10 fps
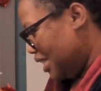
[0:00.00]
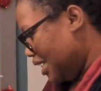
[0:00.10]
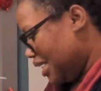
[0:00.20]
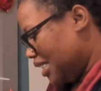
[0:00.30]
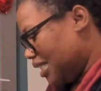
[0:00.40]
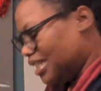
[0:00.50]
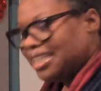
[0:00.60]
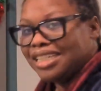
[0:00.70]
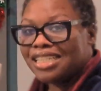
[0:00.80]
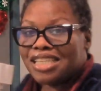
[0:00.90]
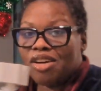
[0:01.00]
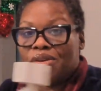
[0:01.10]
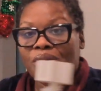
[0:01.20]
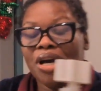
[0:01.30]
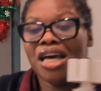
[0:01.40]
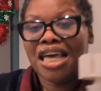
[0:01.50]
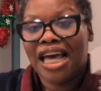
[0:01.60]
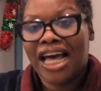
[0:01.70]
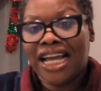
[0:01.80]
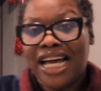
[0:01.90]
the middle, but I
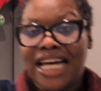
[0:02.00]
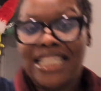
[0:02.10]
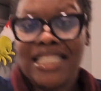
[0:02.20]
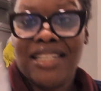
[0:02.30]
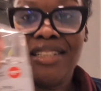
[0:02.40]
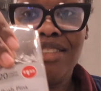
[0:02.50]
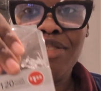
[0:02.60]
don't necessarily